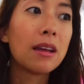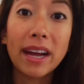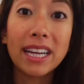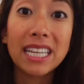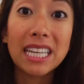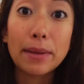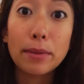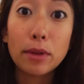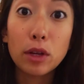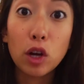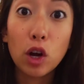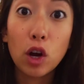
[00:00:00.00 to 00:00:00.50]
My
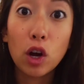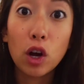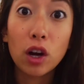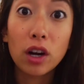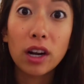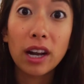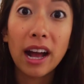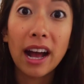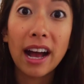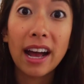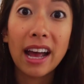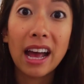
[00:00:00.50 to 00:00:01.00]
debit
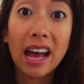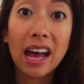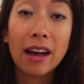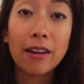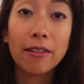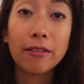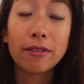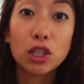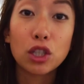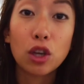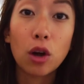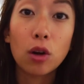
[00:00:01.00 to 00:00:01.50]
card, I
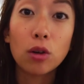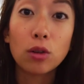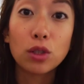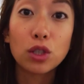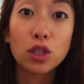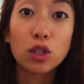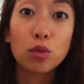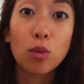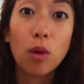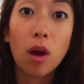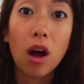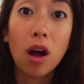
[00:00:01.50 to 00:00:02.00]
have Charles
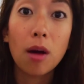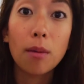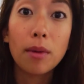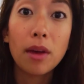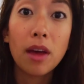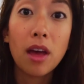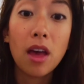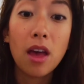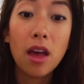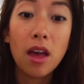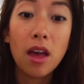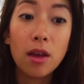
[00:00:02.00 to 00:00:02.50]
Schwab,
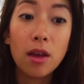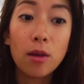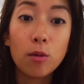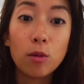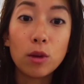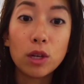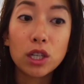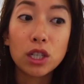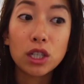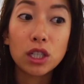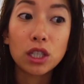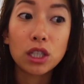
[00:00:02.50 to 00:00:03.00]

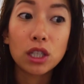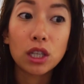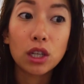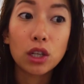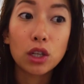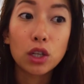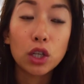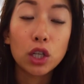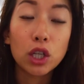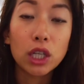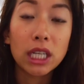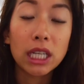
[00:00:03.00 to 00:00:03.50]
which is a
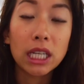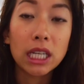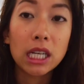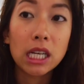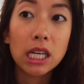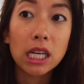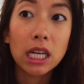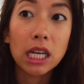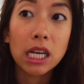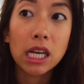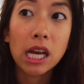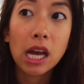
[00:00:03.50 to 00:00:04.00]
good
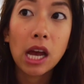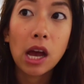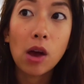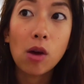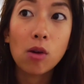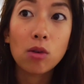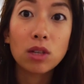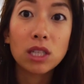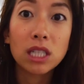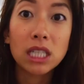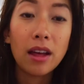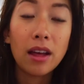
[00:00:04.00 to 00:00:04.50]

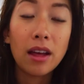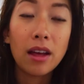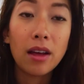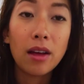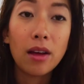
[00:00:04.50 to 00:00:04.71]
account.